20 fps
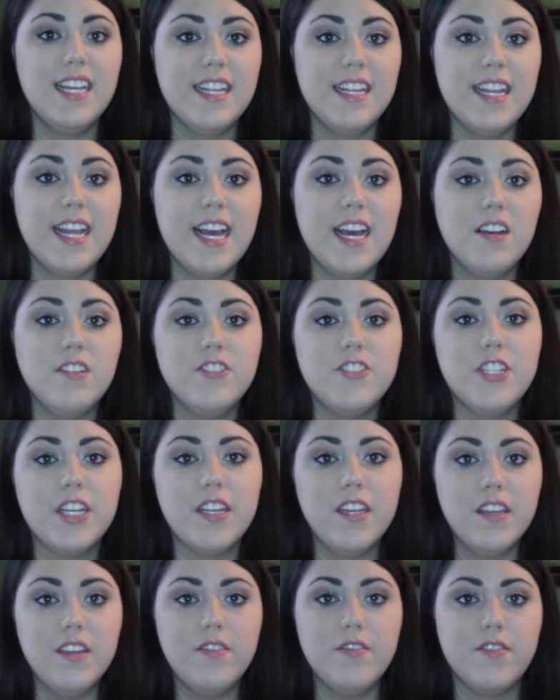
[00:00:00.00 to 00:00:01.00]
Now,
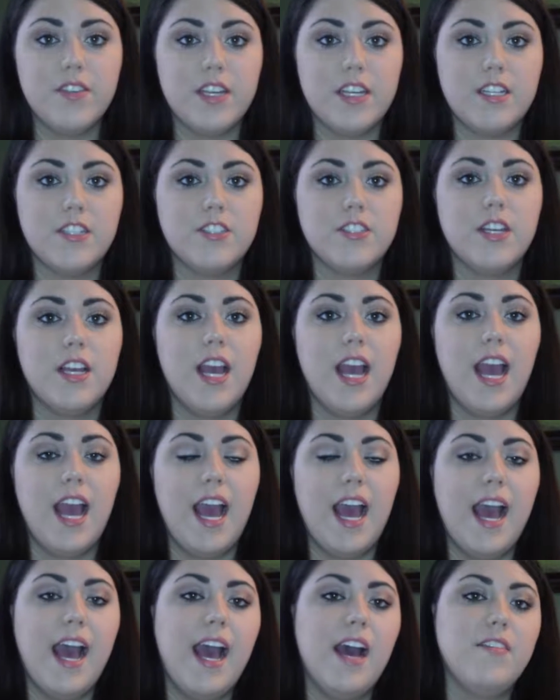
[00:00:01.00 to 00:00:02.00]
jellyfish
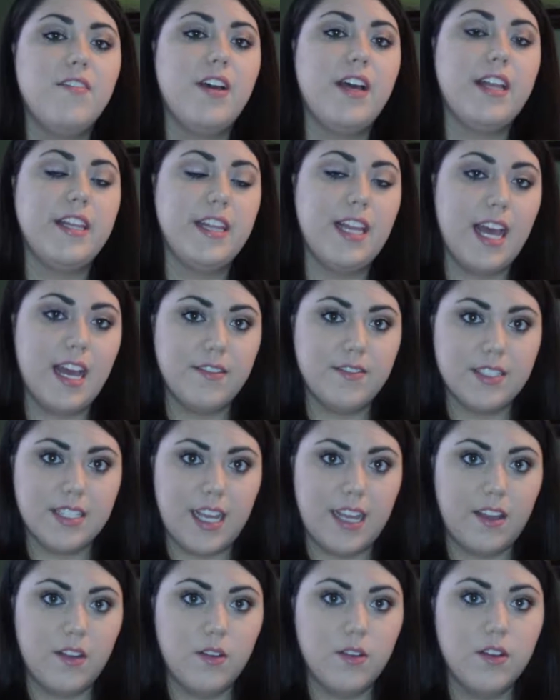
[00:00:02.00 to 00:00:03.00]
have a life
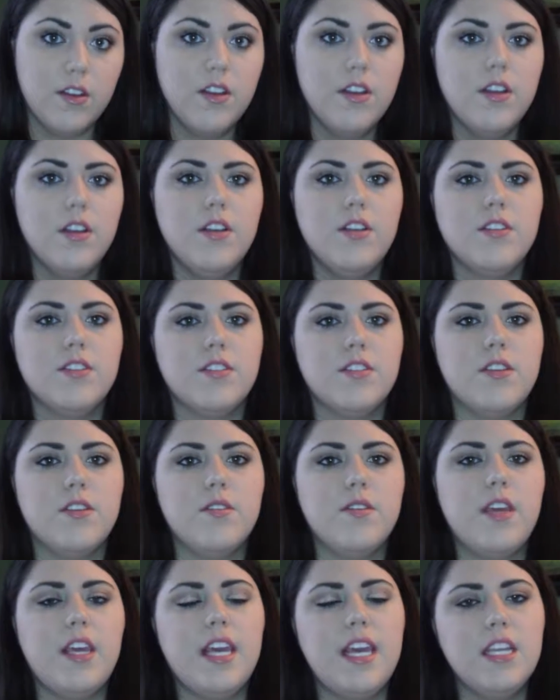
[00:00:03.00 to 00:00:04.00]
cycle.
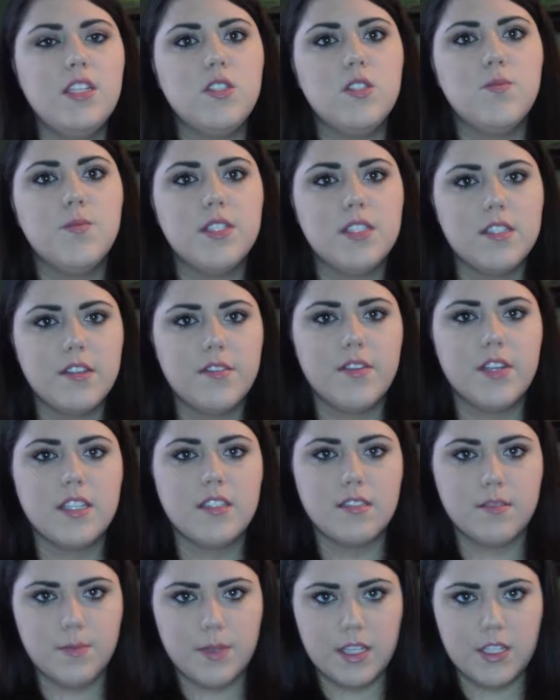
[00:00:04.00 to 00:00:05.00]
So each specific
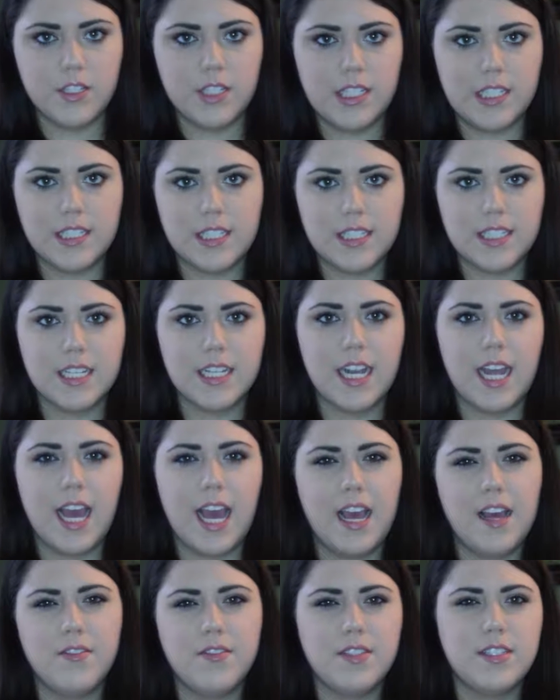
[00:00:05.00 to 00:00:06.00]
species is going to
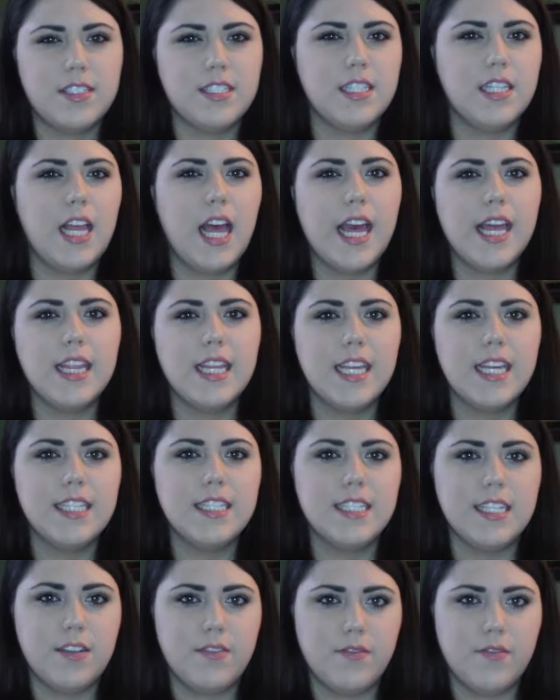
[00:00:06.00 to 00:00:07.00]
have a slightly
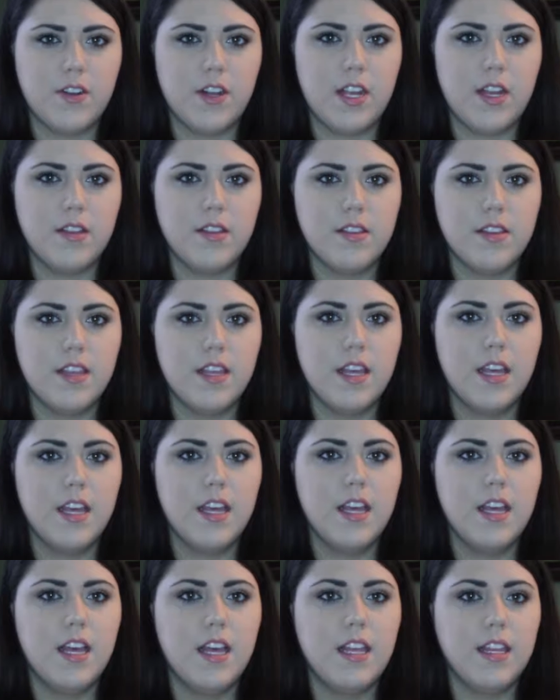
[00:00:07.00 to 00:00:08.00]
different
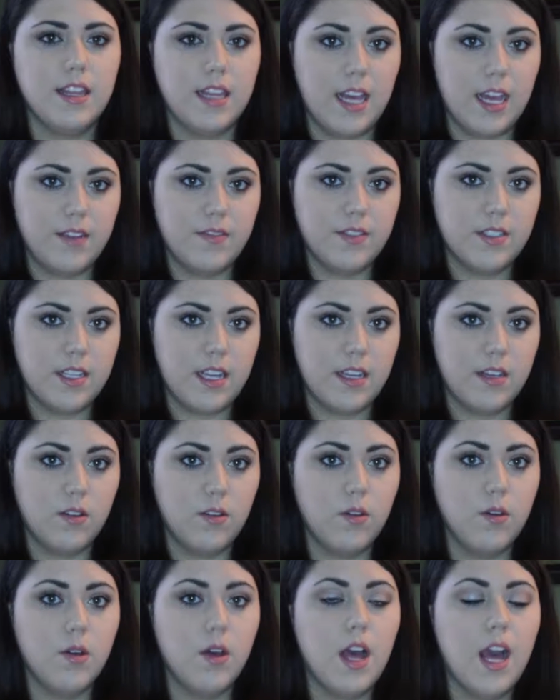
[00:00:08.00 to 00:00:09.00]
life
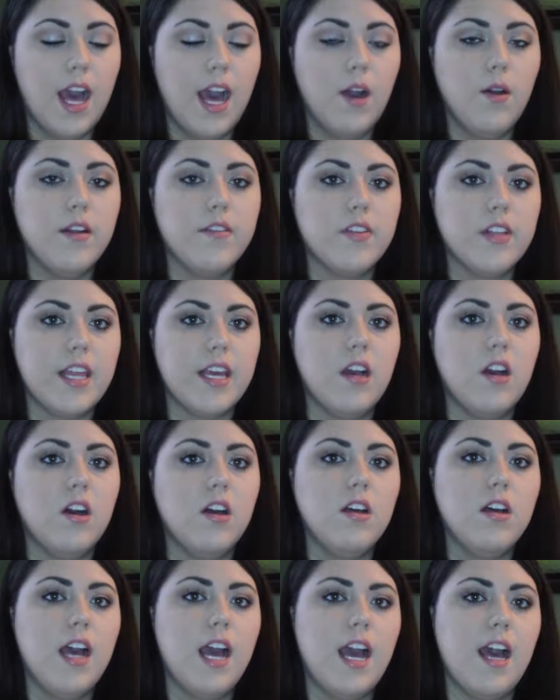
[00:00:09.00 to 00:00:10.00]
cycle. However, they
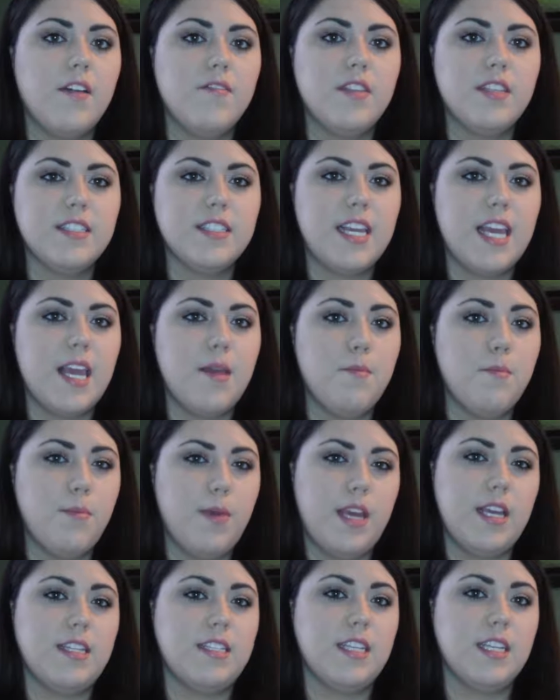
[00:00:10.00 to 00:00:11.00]
all have the same
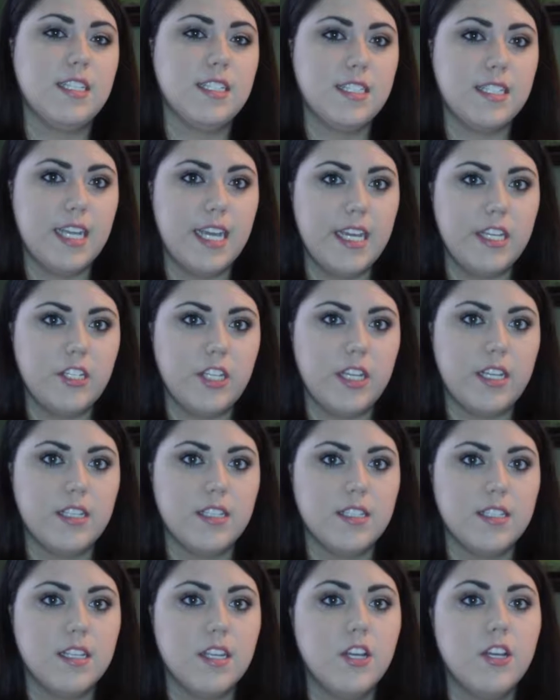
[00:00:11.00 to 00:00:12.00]
basic
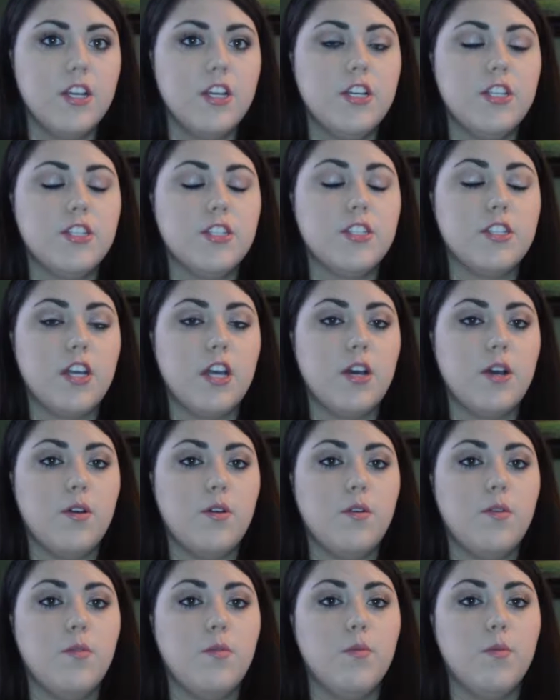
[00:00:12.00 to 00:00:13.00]
stages.
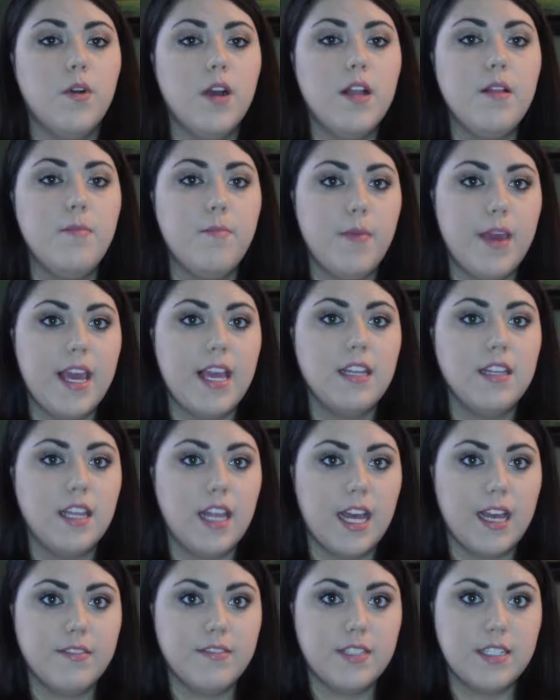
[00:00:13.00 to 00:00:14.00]
So one main
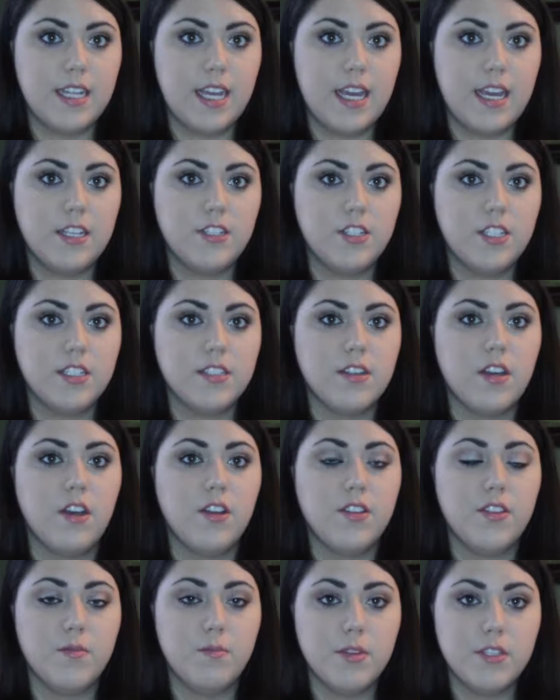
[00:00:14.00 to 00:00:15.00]
life stage is
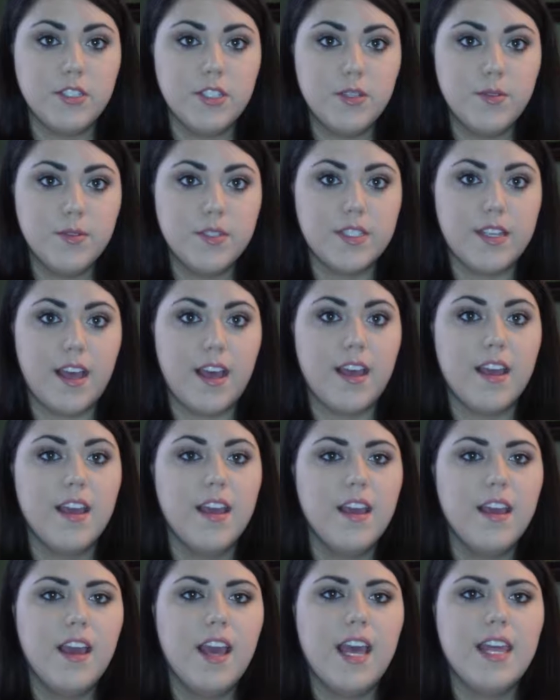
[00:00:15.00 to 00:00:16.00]
called the medusa,
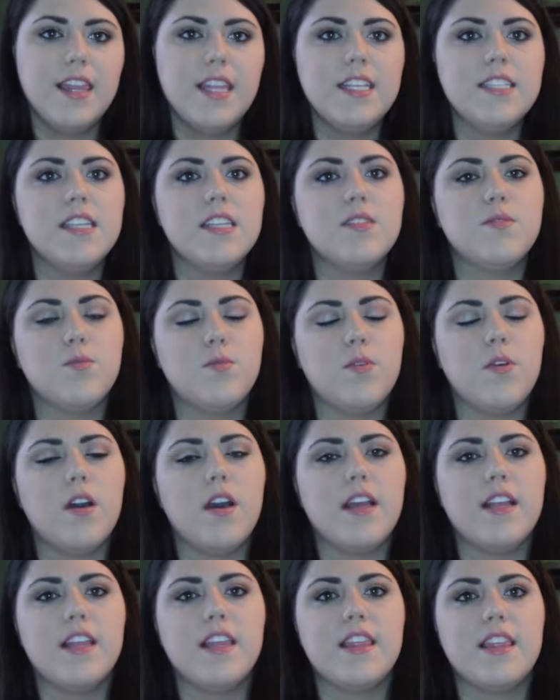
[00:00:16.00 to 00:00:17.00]
and this is
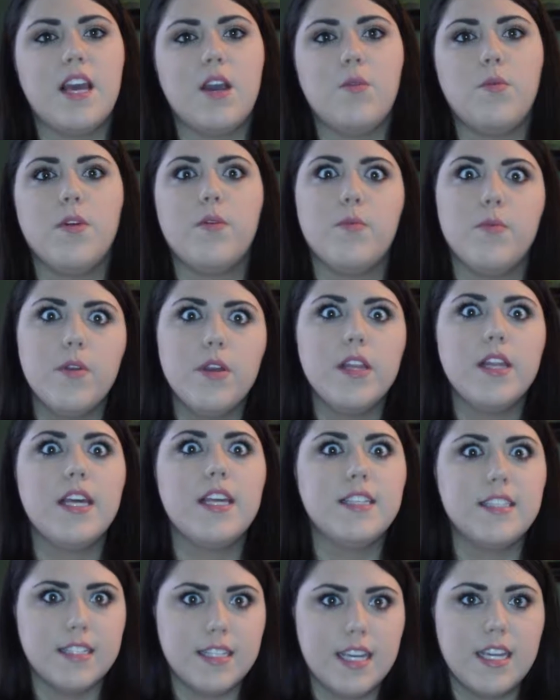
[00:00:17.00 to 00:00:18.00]
one that we
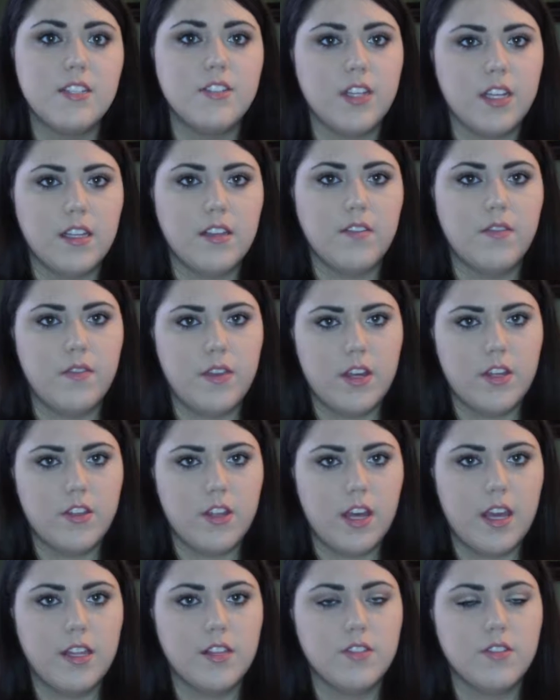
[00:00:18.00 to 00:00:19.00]
really see jellyfish
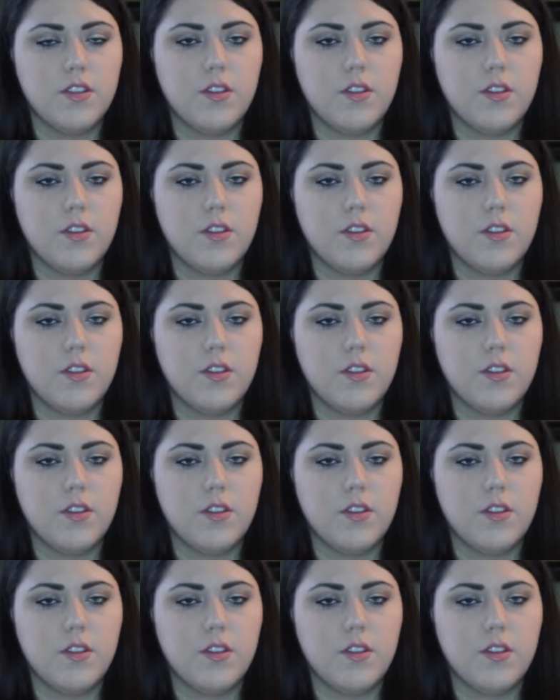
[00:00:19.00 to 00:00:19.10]
in.